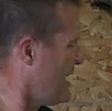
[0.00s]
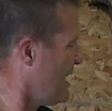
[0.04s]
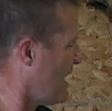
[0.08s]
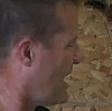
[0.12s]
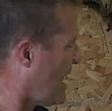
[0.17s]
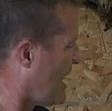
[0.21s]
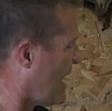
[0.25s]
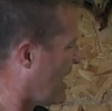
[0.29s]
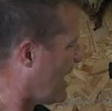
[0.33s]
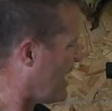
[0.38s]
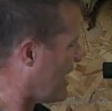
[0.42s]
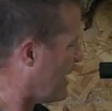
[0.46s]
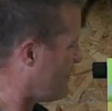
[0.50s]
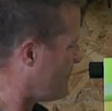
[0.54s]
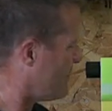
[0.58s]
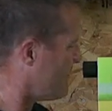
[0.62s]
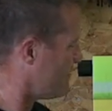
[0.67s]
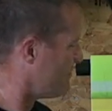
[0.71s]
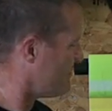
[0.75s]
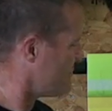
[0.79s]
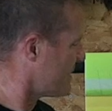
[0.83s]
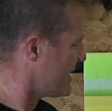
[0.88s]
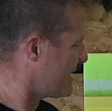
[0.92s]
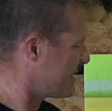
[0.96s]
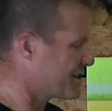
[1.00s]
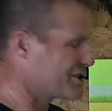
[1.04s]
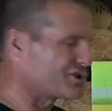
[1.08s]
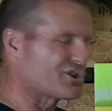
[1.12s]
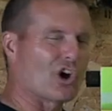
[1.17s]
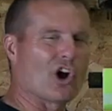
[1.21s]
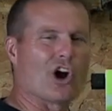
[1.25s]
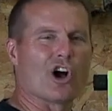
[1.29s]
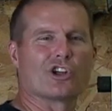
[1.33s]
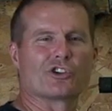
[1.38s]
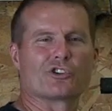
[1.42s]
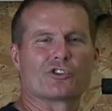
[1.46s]
In the
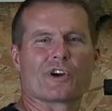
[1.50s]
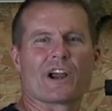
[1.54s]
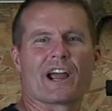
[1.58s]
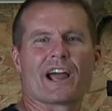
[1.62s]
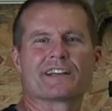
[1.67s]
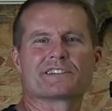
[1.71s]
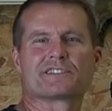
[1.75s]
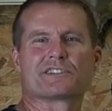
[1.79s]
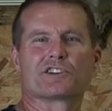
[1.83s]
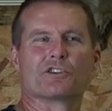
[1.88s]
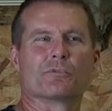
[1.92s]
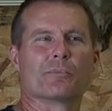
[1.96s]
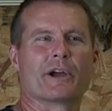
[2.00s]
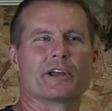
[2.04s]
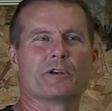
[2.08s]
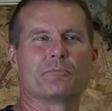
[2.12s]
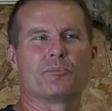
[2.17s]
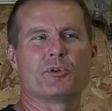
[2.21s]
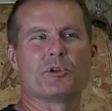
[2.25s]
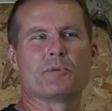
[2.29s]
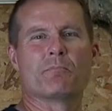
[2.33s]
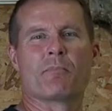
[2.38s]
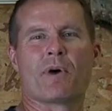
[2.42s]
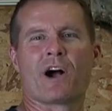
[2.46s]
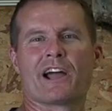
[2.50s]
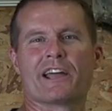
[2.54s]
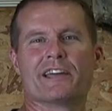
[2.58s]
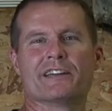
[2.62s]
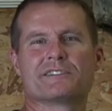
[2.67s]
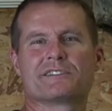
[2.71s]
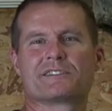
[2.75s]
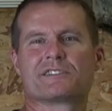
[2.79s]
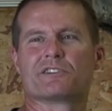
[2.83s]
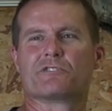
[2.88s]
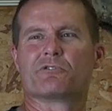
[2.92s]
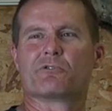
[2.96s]
tall grass there might be
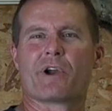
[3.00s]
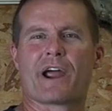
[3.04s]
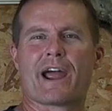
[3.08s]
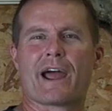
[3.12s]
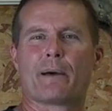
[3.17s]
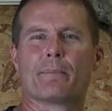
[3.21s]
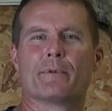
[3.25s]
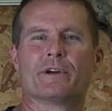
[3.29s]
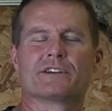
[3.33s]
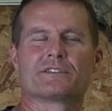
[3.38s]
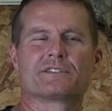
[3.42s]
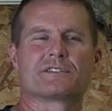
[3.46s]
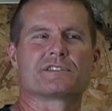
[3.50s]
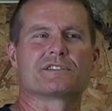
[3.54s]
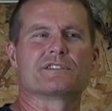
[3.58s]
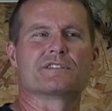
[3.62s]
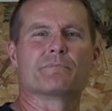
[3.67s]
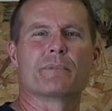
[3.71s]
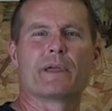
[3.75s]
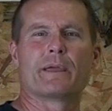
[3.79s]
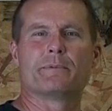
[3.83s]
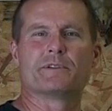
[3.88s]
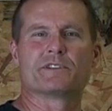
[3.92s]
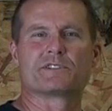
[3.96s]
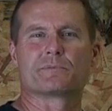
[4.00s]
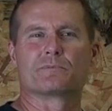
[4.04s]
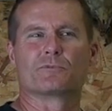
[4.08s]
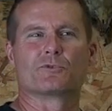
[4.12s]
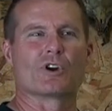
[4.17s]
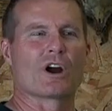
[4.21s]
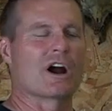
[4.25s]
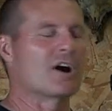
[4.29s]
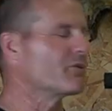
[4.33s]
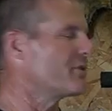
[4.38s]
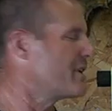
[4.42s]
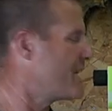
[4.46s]
mice and rabbits and maybe some
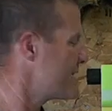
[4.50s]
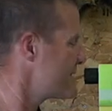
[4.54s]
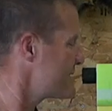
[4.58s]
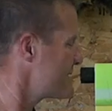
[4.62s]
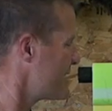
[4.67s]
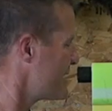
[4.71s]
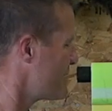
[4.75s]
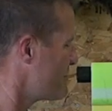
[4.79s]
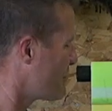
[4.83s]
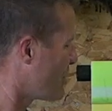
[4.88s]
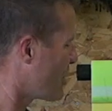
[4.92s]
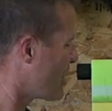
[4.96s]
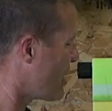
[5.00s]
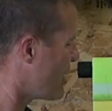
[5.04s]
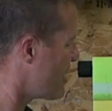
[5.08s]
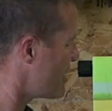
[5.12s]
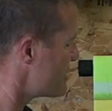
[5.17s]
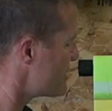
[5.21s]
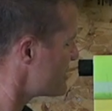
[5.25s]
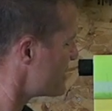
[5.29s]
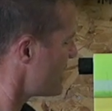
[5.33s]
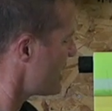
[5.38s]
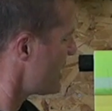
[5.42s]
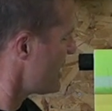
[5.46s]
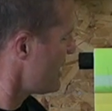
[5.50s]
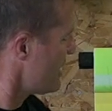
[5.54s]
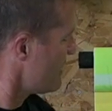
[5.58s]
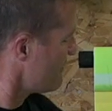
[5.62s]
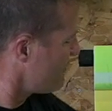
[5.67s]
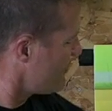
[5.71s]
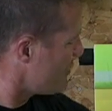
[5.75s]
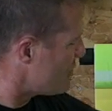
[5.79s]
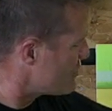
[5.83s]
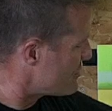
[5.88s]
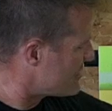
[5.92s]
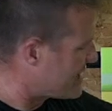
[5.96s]
ground nesting birds.
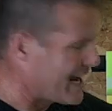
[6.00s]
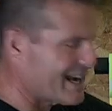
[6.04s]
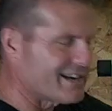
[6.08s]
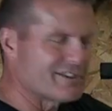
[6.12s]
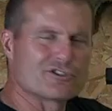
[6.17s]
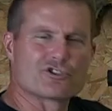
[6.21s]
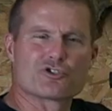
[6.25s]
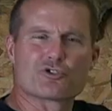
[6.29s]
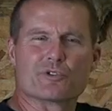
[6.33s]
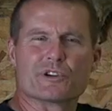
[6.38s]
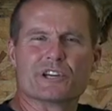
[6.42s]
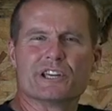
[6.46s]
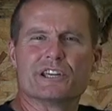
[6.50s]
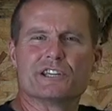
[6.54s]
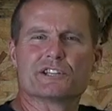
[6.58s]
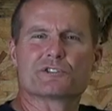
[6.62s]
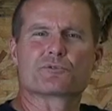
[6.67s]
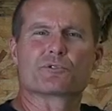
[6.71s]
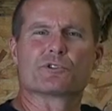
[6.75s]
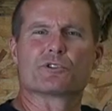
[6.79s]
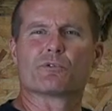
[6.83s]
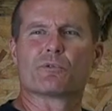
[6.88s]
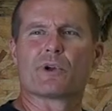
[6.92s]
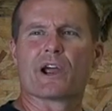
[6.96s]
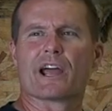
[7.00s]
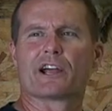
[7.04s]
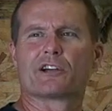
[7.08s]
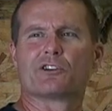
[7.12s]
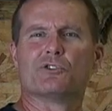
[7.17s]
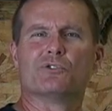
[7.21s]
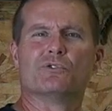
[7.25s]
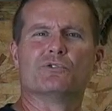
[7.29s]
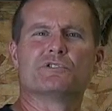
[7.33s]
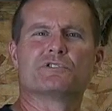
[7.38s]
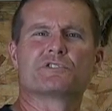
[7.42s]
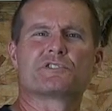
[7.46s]
Few den trees where the
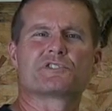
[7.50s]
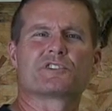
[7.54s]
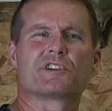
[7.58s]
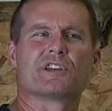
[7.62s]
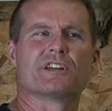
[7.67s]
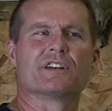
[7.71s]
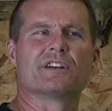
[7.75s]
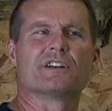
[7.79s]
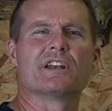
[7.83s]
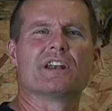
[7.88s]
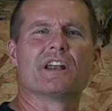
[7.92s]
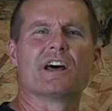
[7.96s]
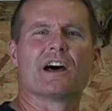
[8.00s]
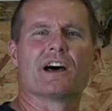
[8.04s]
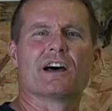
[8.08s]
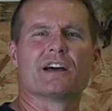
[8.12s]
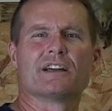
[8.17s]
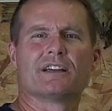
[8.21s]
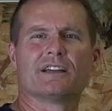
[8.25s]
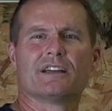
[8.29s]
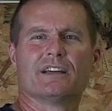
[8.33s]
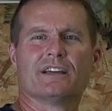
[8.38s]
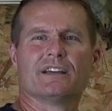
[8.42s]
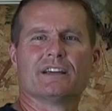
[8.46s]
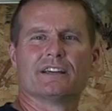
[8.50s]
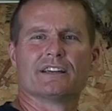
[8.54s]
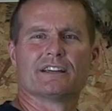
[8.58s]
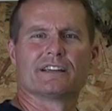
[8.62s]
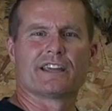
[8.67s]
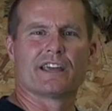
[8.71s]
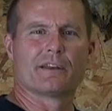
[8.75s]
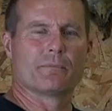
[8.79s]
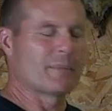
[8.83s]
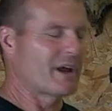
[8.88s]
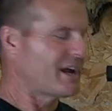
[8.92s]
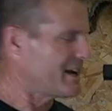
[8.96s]
raccoons can
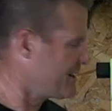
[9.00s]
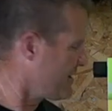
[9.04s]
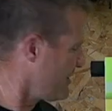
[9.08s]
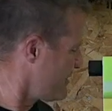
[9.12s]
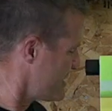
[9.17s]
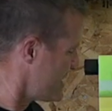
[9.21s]
make their